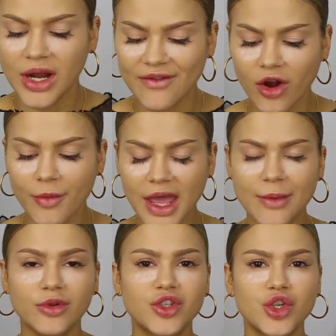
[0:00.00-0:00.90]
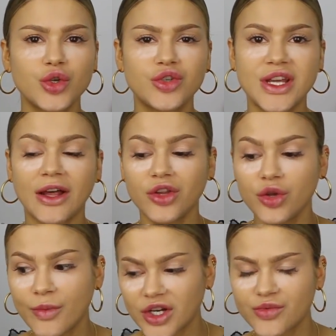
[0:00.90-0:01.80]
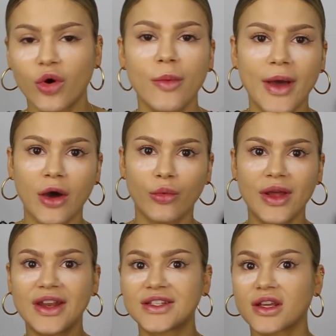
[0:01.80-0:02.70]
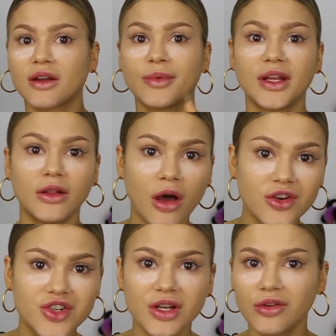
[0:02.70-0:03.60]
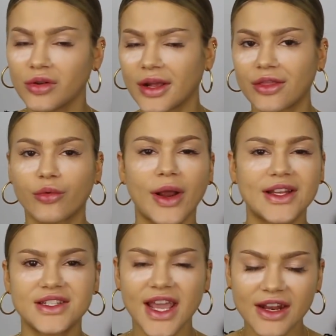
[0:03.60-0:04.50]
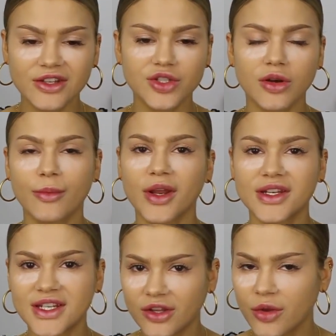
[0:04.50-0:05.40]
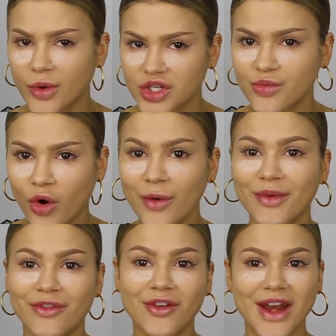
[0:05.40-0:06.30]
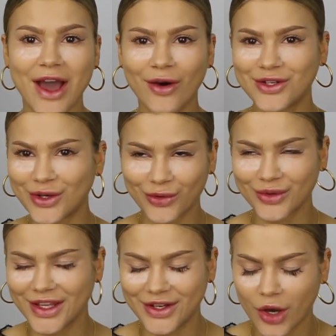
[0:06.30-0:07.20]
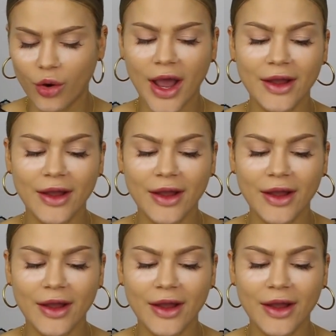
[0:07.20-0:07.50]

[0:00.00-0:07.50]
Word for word: Whenever I'm able to tell you much more about when it's gonna be launching, you like the right date and so on, I'm gonna tell you much more, but for now I don't really know.